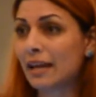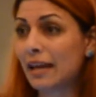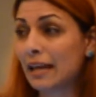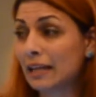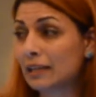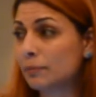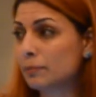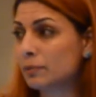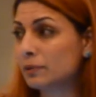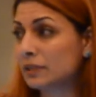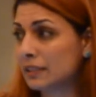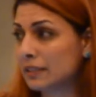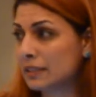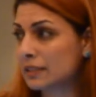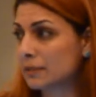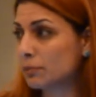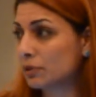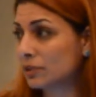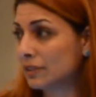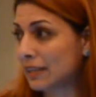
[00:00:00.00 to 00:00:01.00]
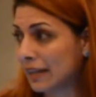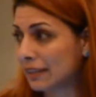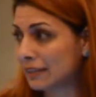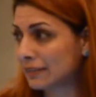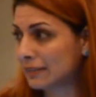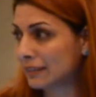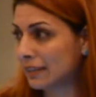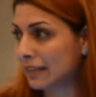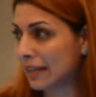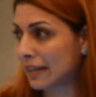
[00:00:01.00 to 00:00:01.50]
"End police
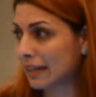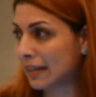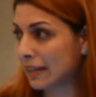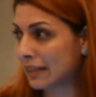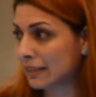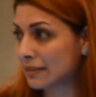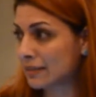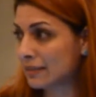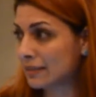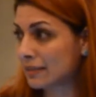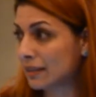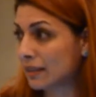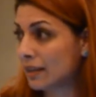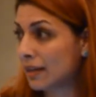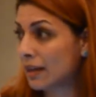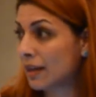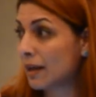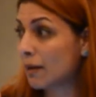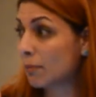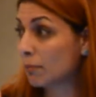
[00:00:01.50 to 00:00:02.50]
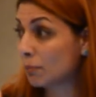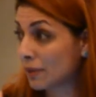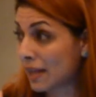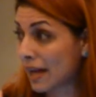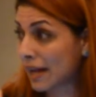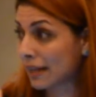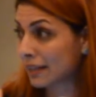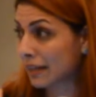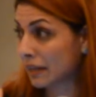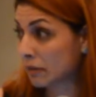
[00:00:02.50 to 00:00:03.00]
brutality against
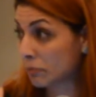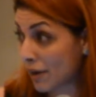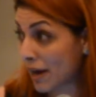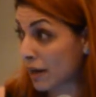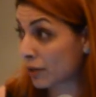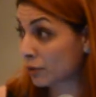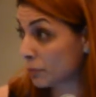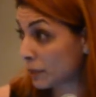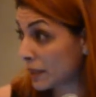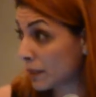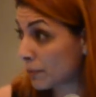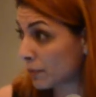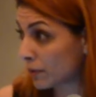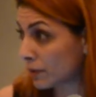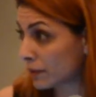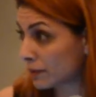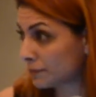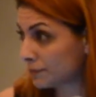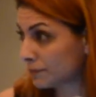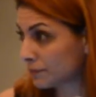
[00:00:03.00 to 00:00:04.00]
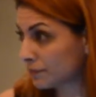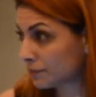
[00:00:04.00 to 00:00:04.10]
Black and brown people."